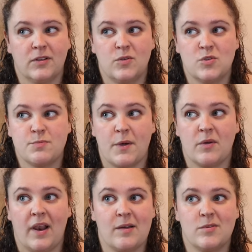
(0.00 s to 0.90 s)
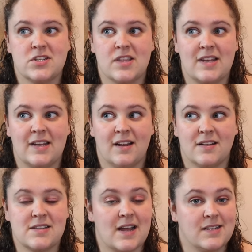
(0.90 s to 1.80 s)
who spoke a language they didn't
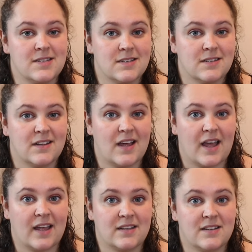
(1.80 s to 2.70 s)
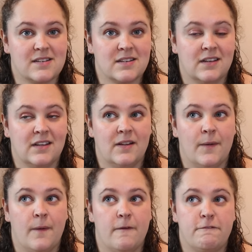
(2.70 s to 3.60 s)
understand and
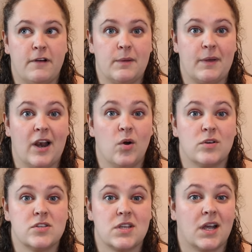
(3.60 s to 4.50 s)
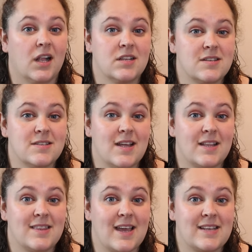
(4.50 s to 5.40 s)
following laws and cultures
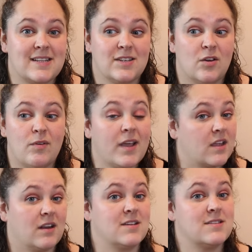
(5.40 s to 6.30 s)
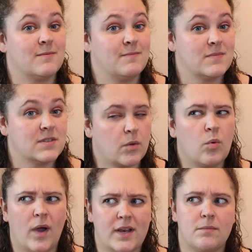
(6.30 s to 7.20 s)
that they did not recognize. So
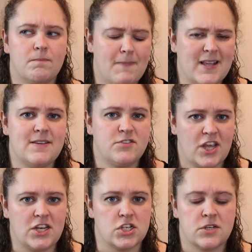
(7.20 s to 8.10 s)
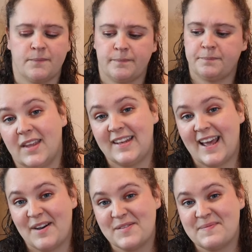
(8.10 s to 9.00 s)
quite a massive change.
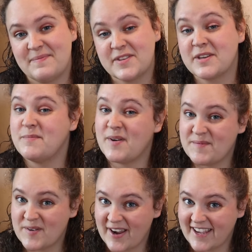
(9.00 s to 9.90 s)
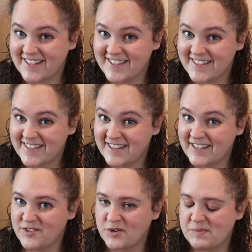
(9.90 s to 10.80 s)
Now, to commemorate the
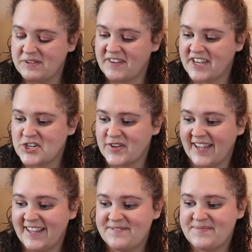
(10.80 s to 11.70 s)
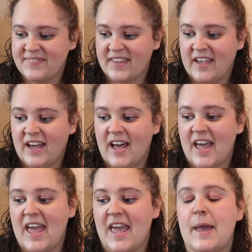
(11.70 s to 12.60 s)
Norman victory,
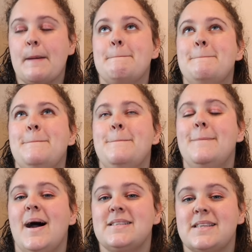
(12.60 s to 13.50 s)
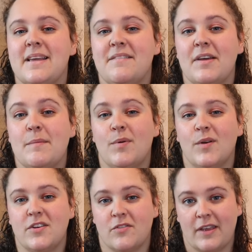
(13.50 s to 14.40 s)
a massive
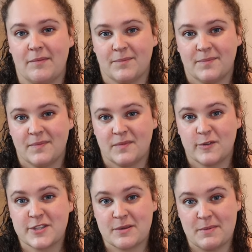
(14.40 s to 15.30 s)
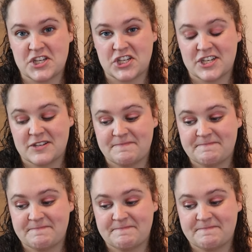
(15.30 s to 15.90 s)
embroidery was commissioned.